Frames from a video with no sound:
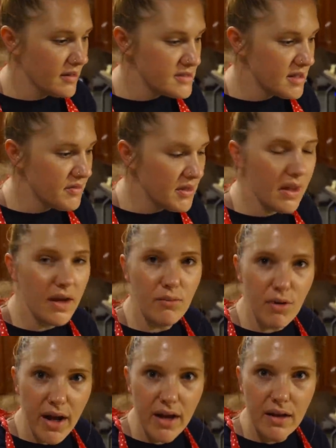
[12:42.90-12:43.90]
Because I feel like,
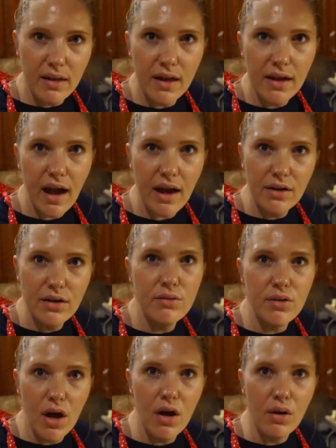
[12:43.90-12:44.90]
right? Like, how do
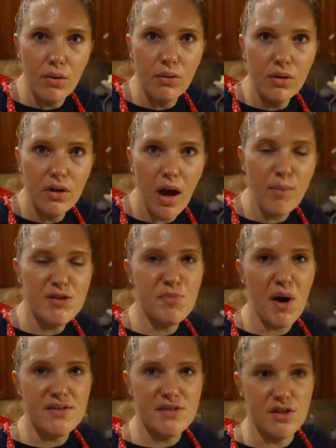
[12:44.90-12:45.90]
you know how much
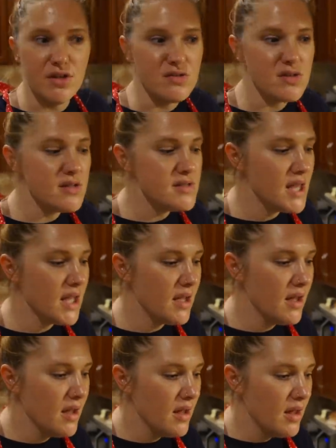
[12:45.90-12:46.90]
pasta to use? Because, like,
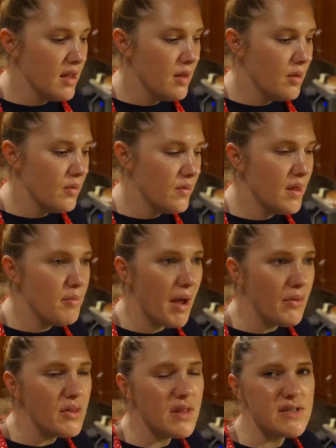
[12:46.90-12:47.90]
the
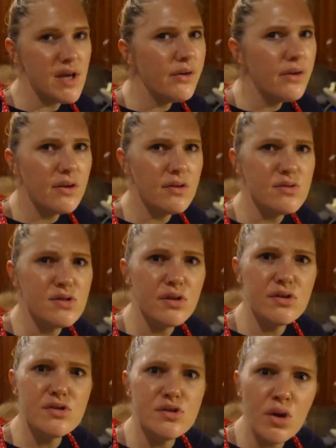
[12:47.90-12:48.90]
amount that they tell you to use
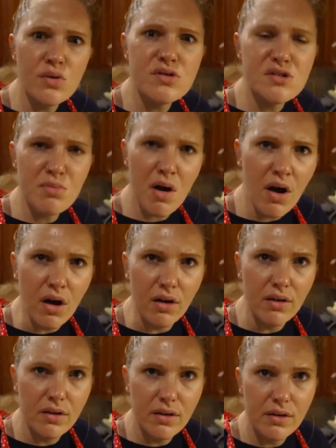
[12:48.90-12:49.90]
looks so
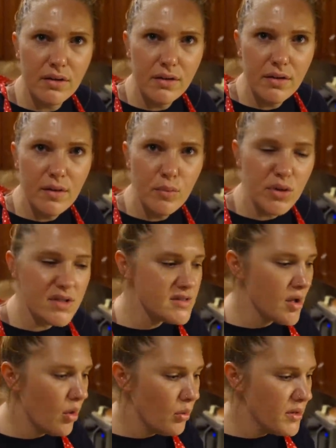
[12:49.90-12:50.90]
small. But it's
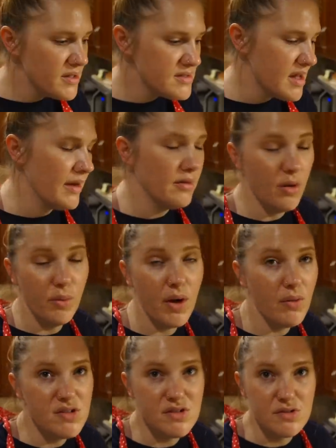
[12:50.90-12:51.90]
always, I don't know, we
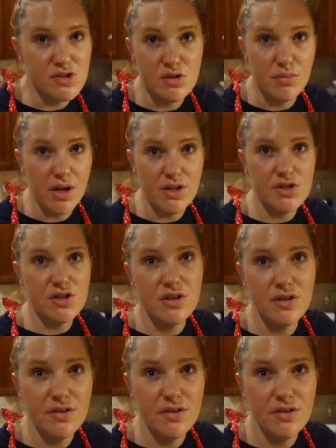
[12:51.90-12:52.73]
always use too much.